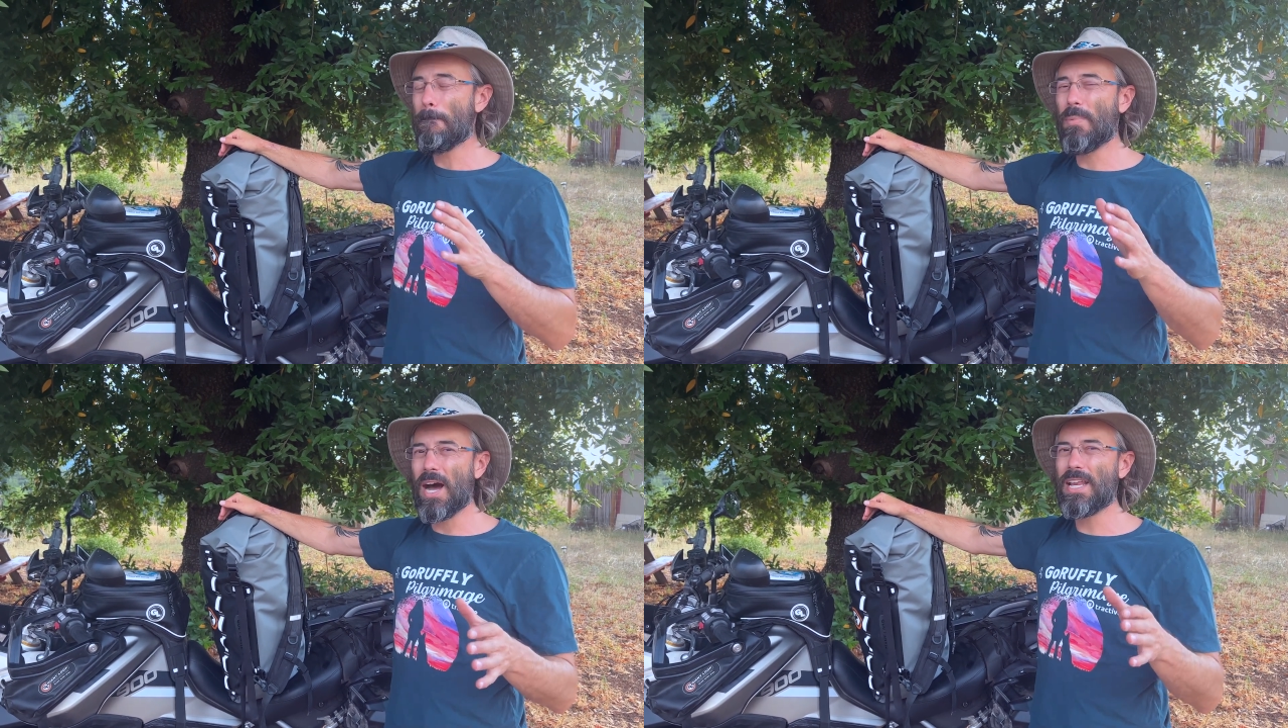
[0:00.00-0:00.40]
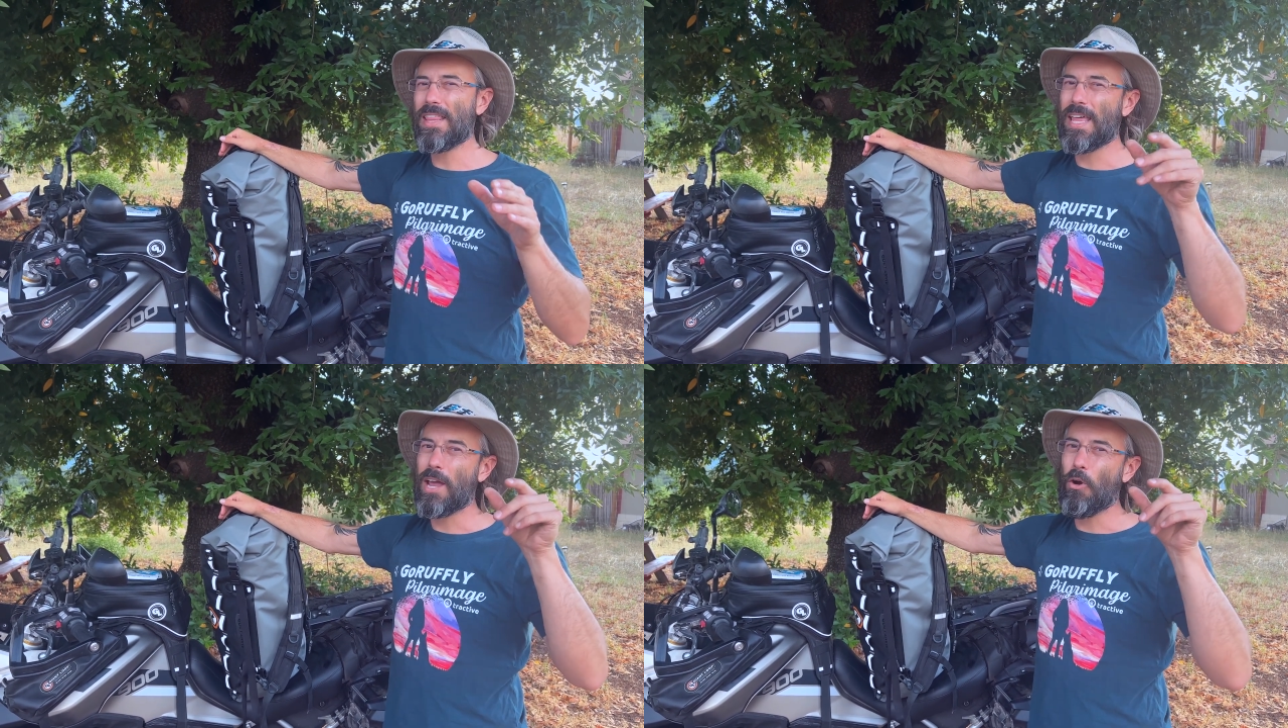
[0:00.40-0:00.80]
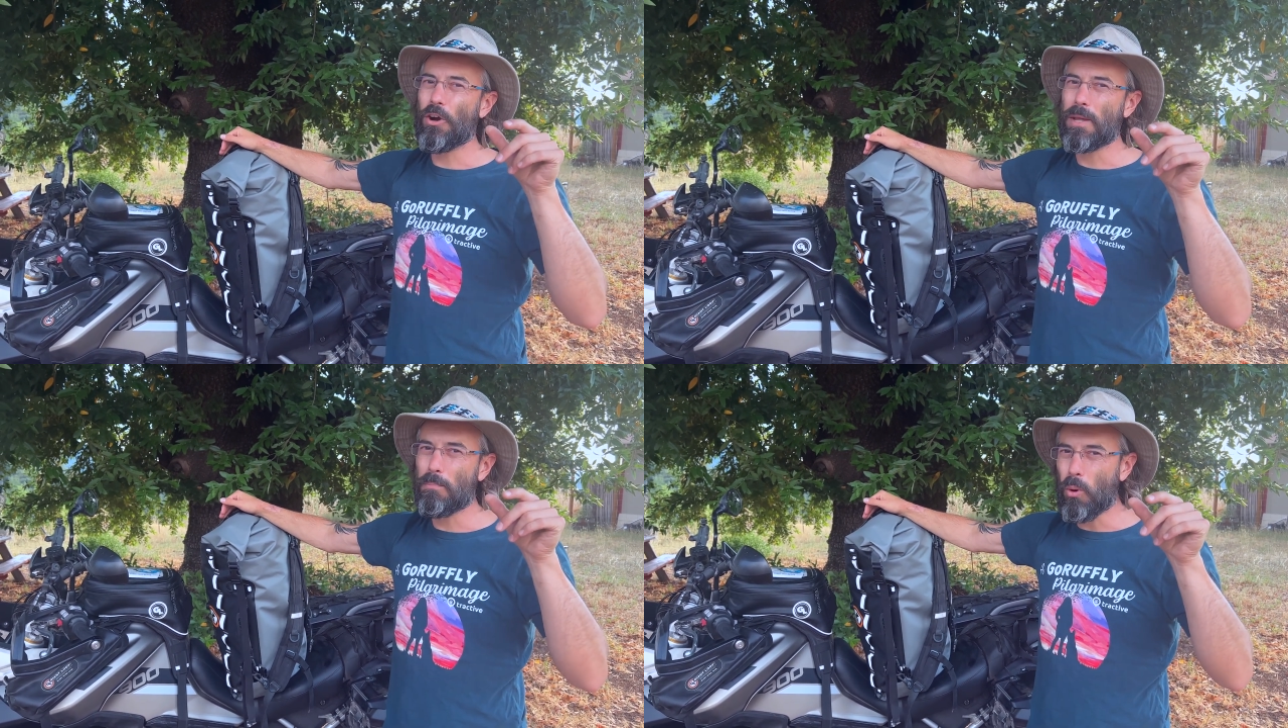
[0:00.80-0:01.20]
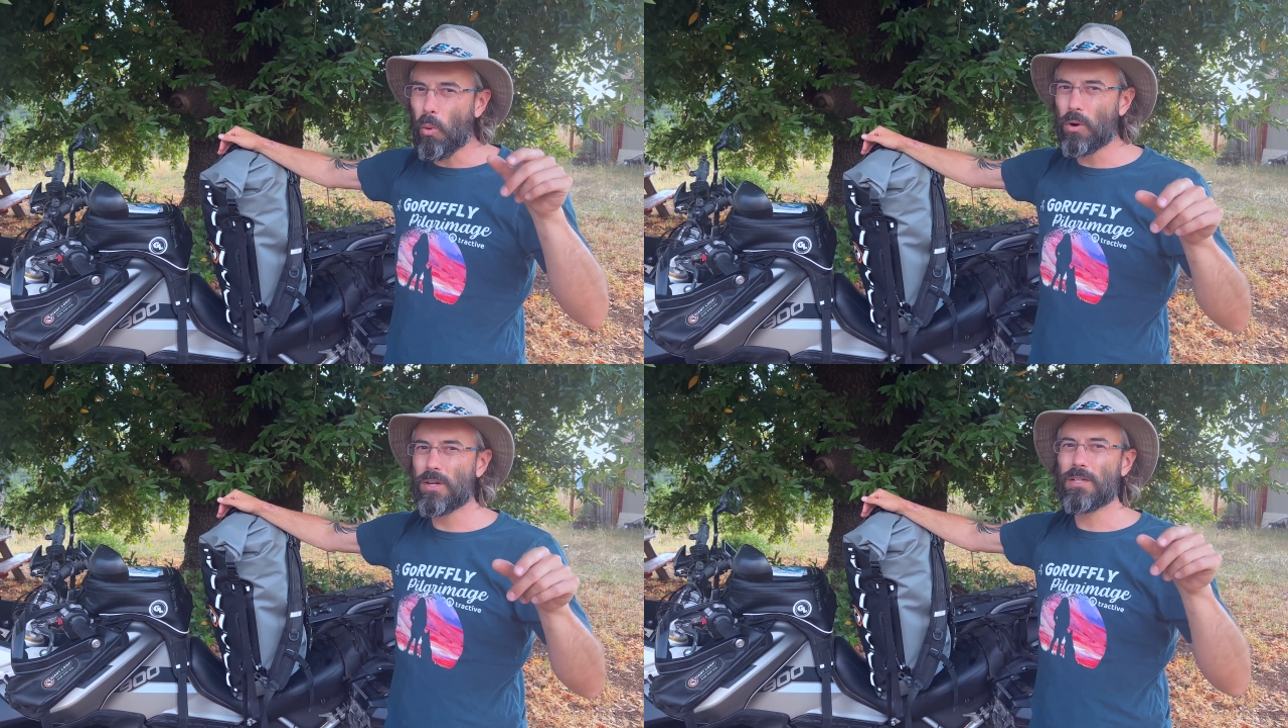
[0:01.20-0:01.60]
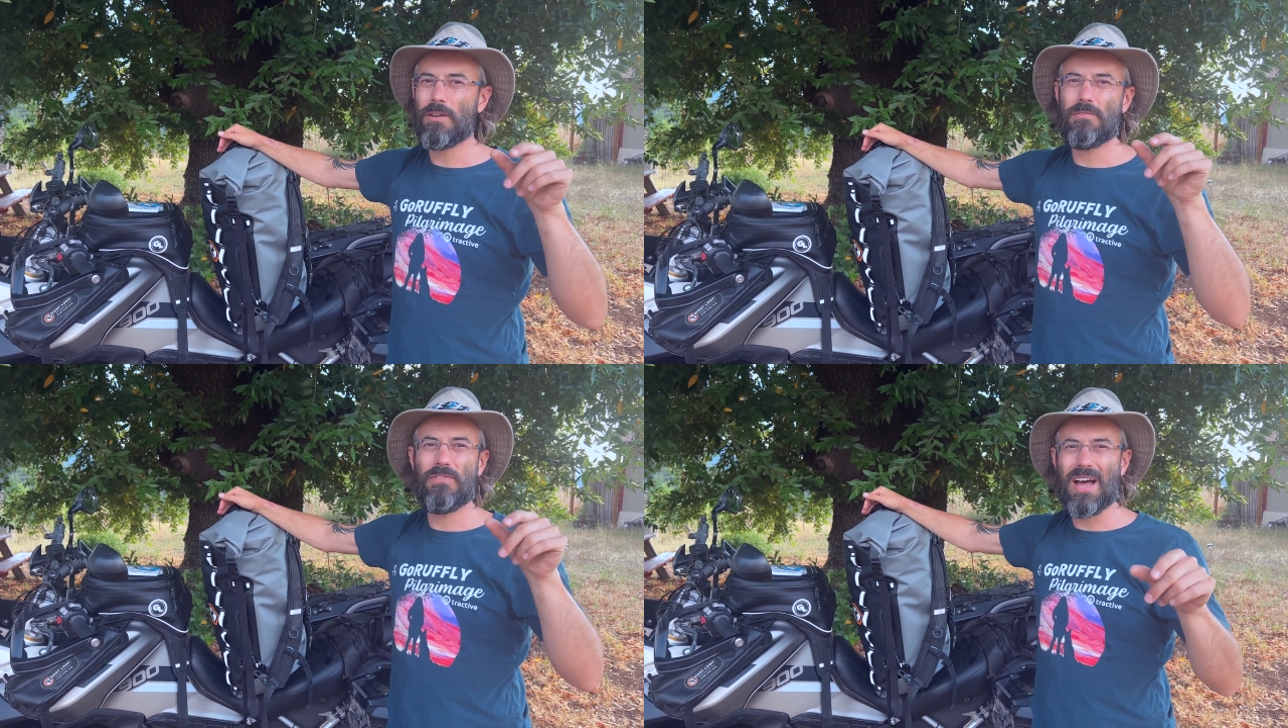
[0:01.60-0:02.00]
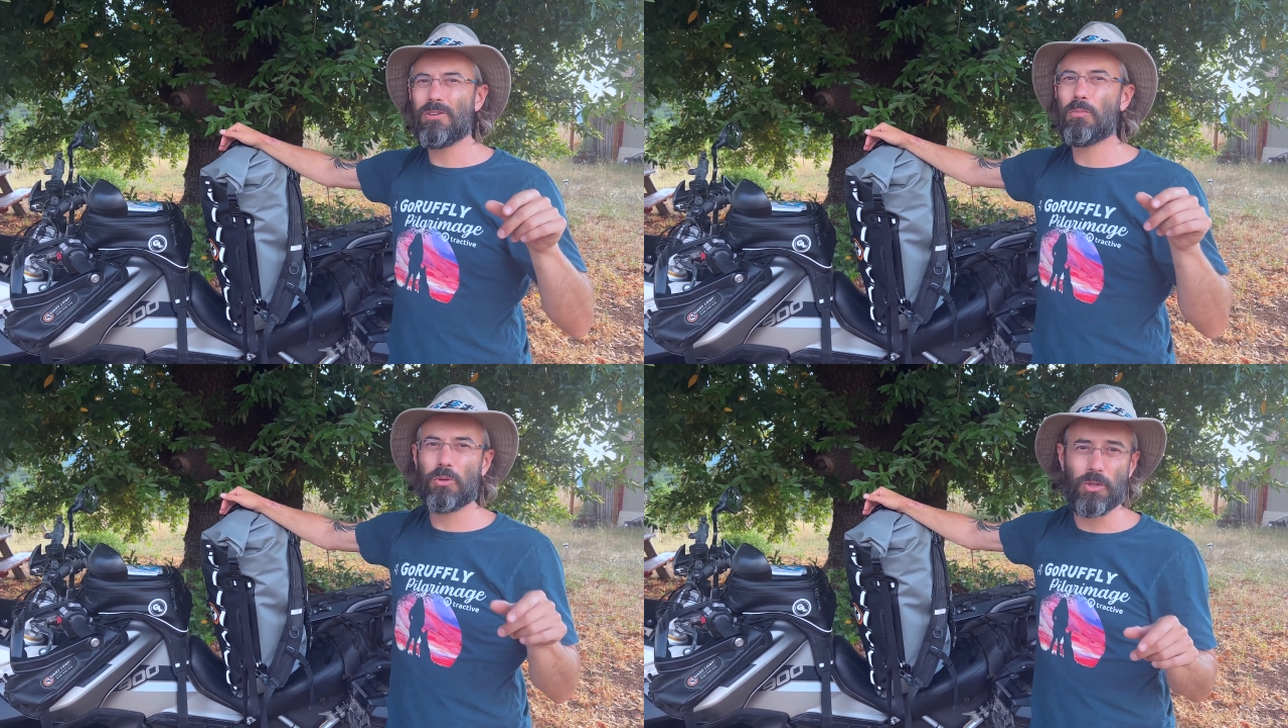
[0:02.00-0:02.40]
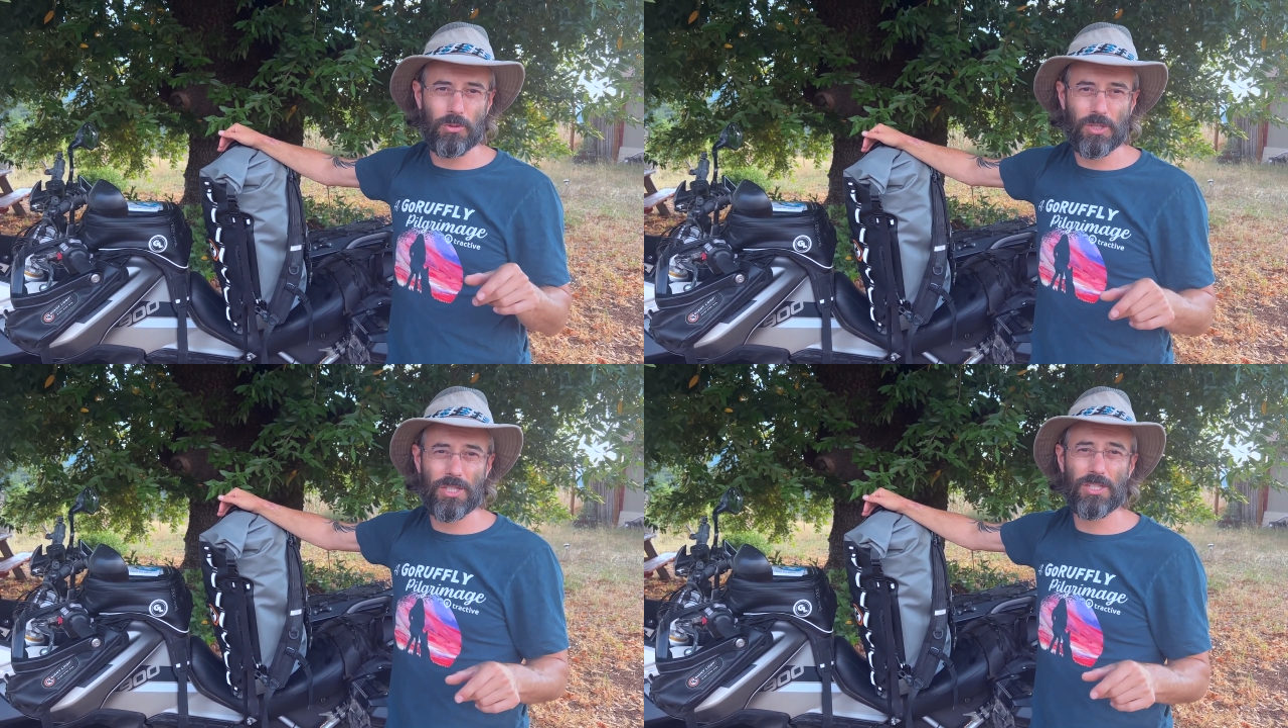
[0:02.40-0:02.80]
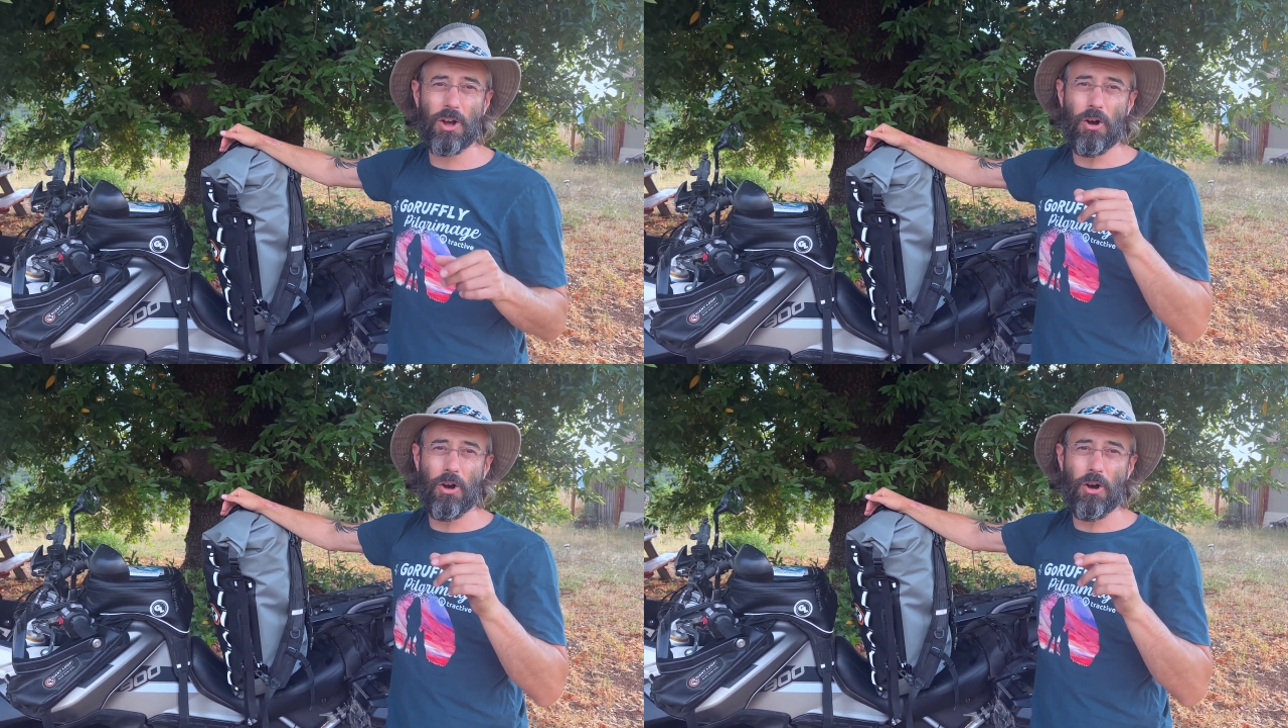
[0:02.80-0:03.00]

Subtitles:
but they are important, valuable uses